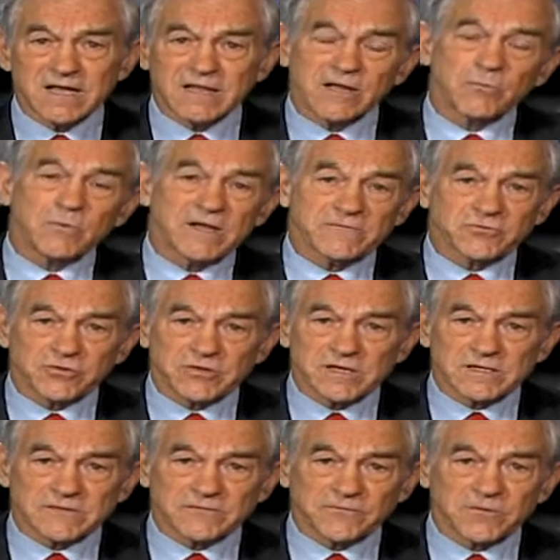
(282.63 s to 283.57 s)
that we have
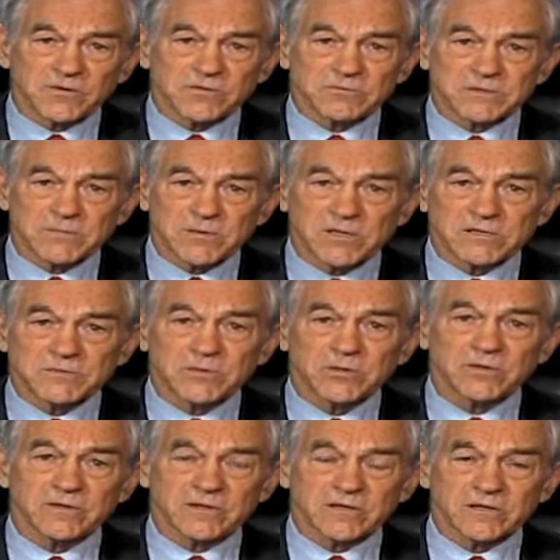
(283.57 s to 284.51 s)
transferred the
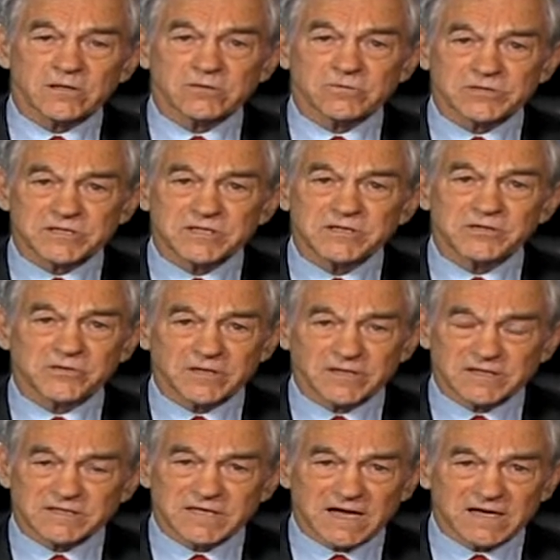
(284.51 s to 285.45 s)
responsibility of the Congress into
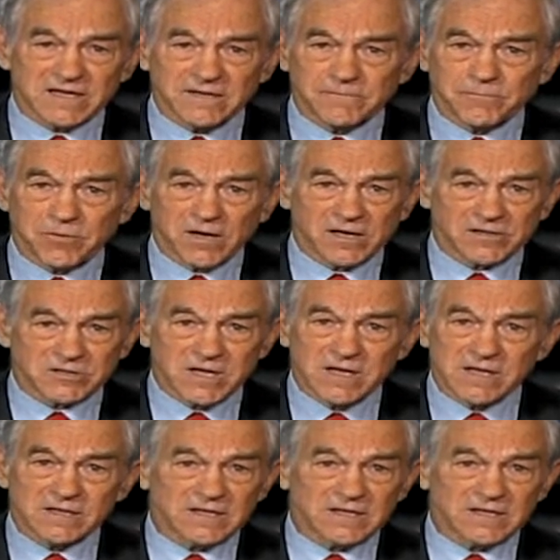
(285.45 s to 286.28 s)
the executive branch.